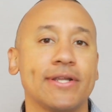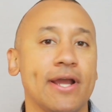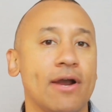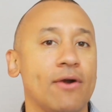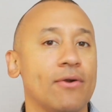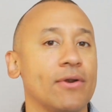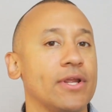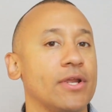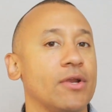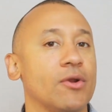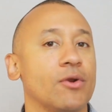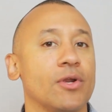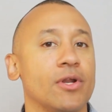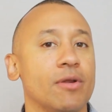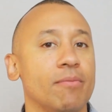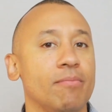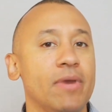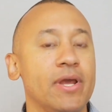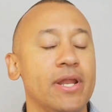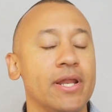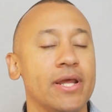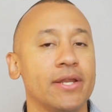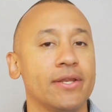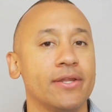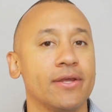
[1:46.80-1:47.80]
down here in a
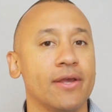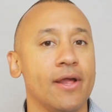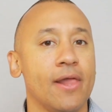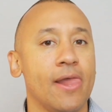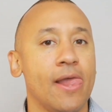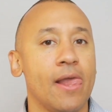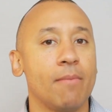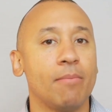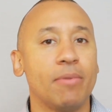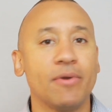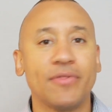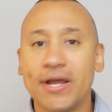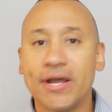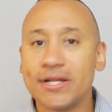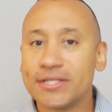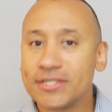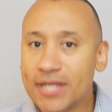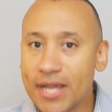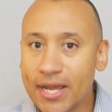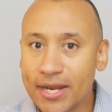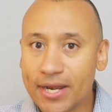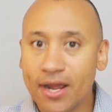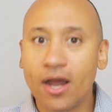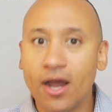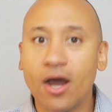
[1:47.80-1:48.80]
minute. But that's
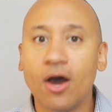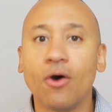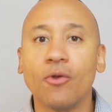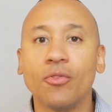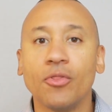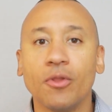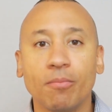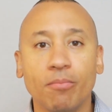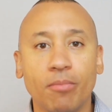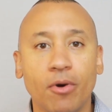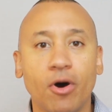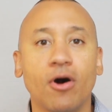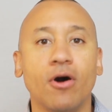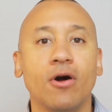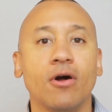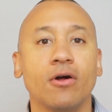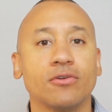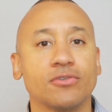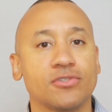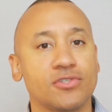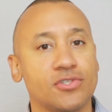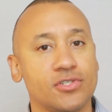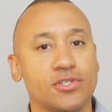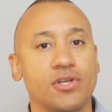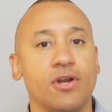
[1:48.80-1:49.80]
kind of how the ball
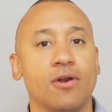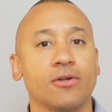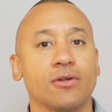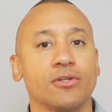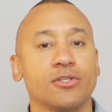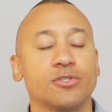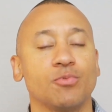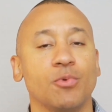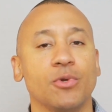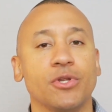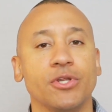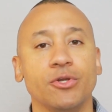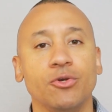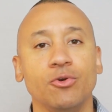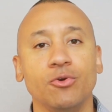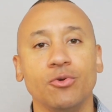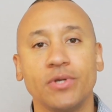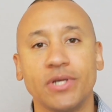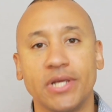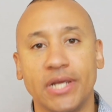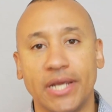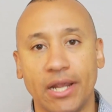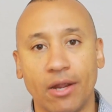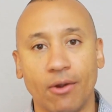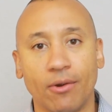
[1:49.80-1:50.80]
starts. When you
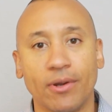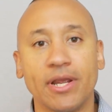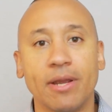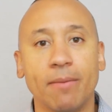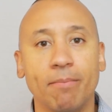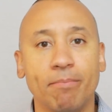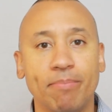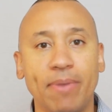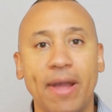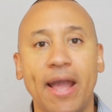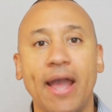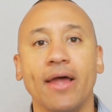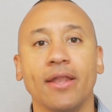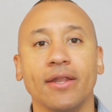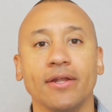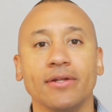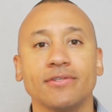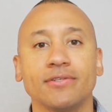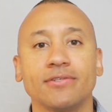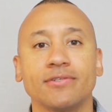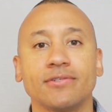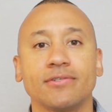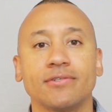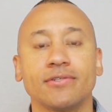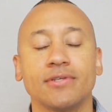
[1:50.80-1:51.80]
carry a
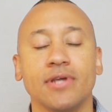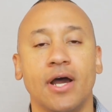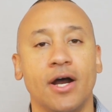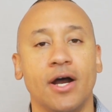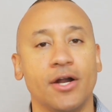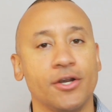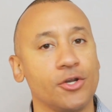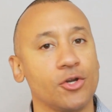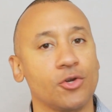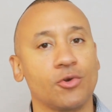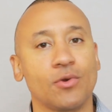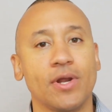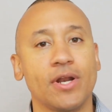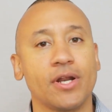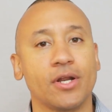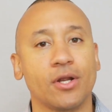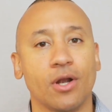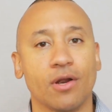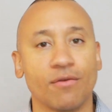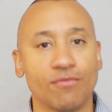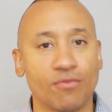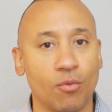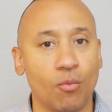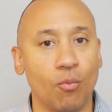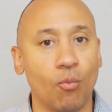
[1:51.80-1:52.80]
balance on your credit
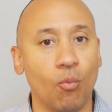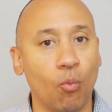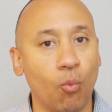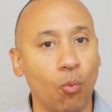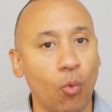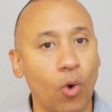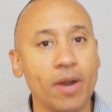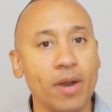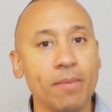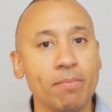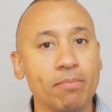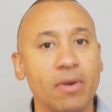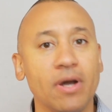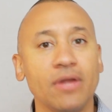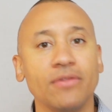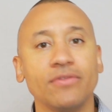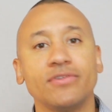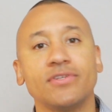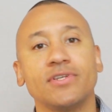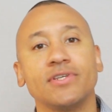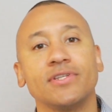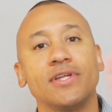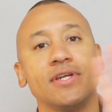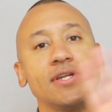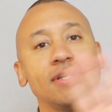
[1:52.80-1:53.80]
card from one month
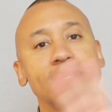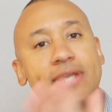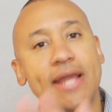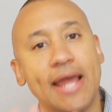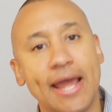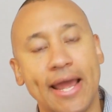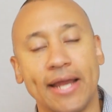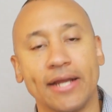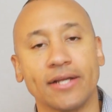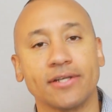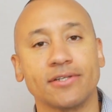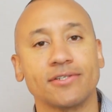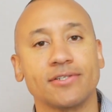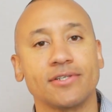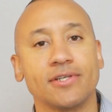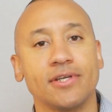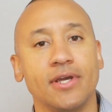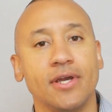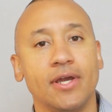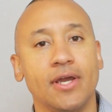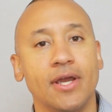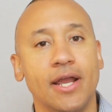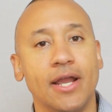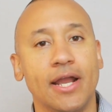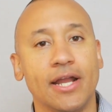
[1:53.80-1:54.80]
to the next,
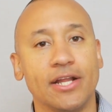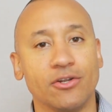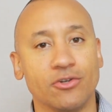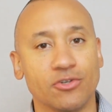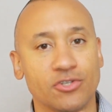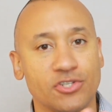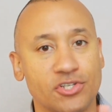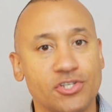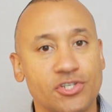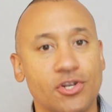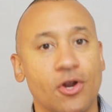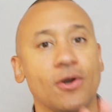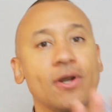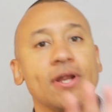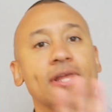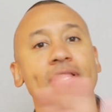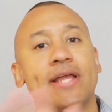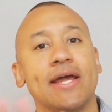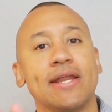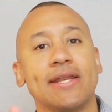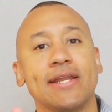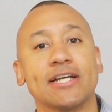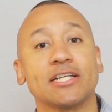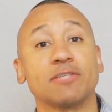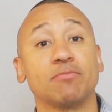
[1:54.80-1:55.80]
and you're starting
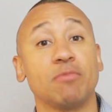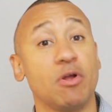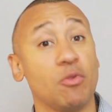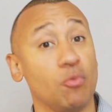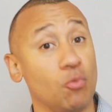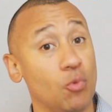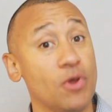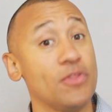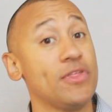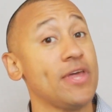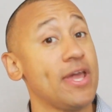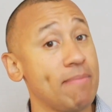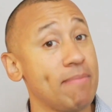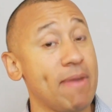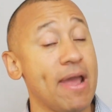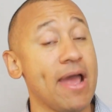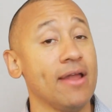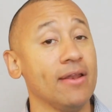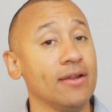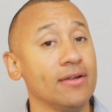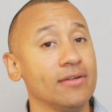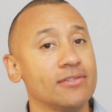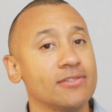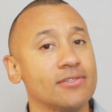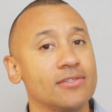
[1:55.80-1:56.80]
that next month with a
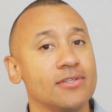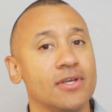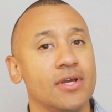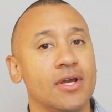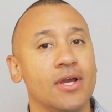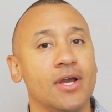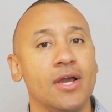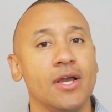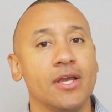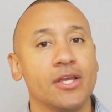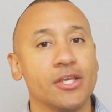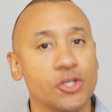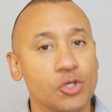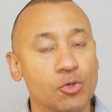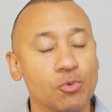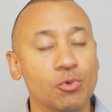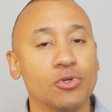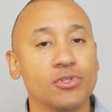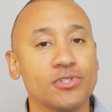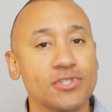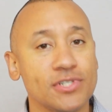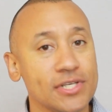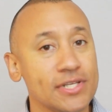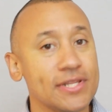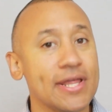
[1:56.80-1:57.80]
balance, you will
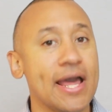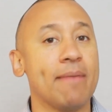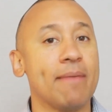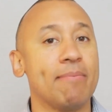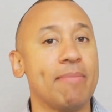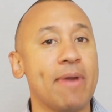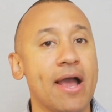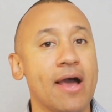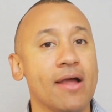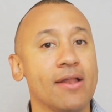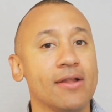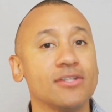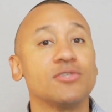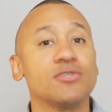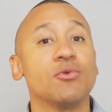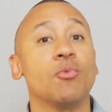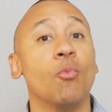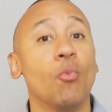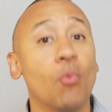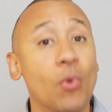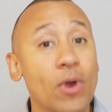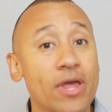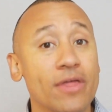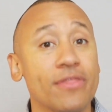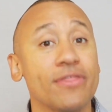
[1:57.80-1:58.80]
see that balance
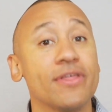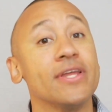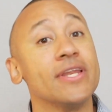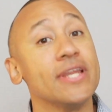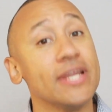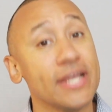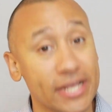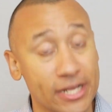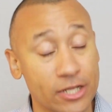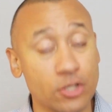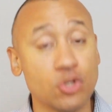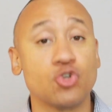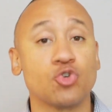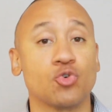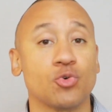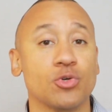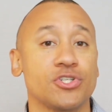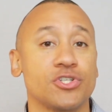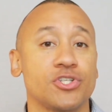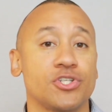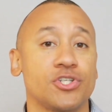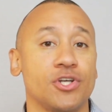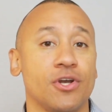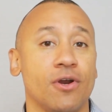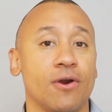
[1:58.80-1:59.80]
with an
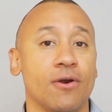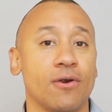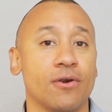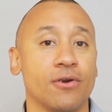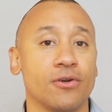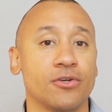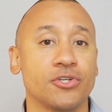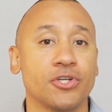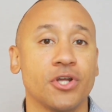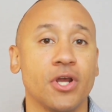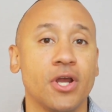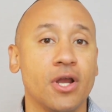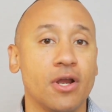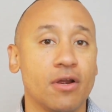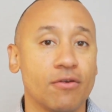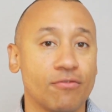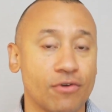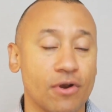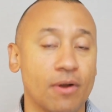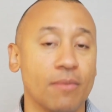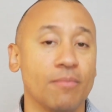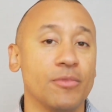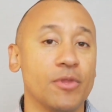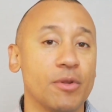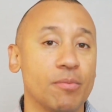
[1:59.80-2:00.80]
interest charge
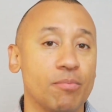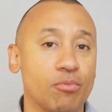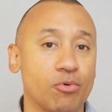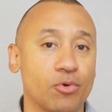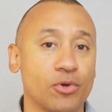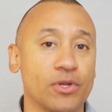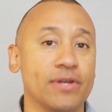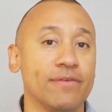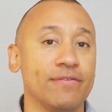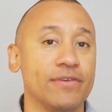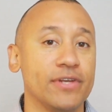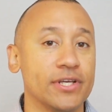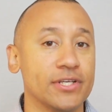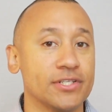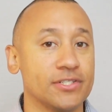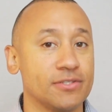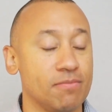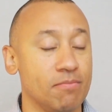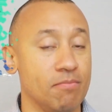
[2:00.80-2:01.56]
from the previous